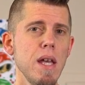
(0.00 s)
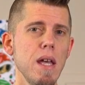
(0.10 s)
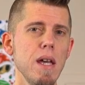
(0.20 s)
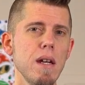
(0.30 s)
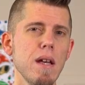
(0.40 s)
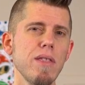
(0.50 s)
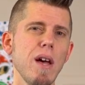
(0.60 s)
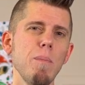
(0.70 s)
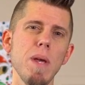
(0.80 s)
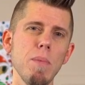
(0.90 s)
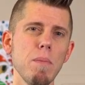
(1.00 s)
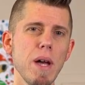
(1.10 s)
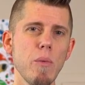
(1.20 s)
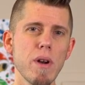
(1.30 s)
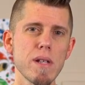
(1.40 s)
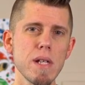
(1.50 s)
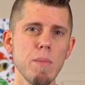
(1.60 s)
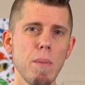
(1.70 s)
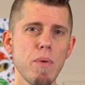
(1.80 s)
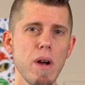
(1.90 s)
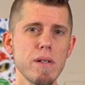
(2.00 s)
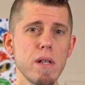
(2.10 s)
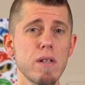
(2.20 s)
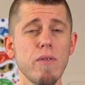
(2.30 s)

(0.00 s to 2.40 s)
and I thought people might want to see my process